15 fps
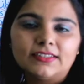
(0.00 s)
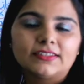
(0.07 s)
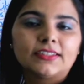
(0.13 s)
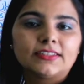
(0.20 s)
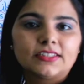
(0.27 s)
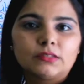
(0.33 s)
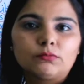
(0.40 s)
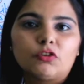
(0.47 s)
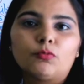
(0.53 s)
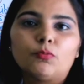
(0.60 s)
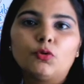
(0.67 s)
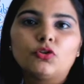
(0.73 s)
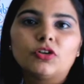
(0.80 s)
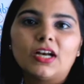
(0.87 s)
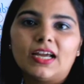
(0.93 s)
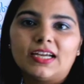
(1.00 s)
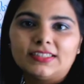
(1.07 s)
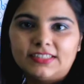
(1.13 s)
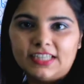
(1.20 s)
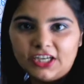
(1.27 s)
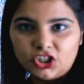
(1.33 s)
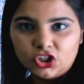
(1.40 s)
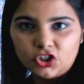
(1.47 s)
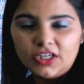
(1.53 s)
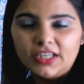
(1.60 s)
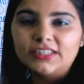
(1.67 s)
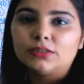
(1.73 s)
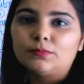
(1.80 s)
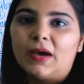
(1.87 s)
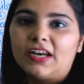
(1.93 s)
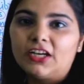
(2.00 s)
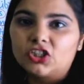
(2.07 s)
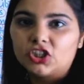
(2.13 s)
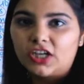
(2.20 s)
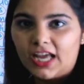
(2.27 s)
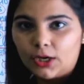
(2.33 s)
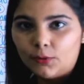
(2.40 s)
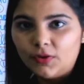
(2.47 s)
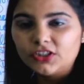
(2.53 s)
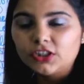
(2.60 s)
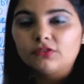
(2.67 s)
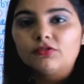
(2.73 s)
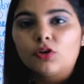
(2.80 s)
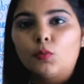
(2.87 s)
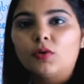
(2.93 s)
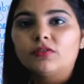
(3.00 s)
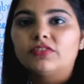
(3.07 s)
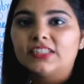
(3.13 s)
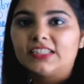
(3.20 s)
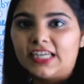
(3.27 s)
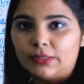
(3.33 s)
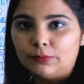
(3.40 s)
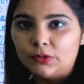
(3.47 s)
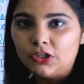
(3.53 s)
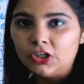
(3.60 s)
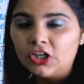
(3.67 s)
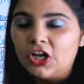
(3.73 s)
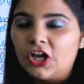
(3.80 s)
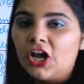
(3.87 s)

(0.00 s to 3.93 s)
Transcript: the system of pluralization in Spanish language in form of a table.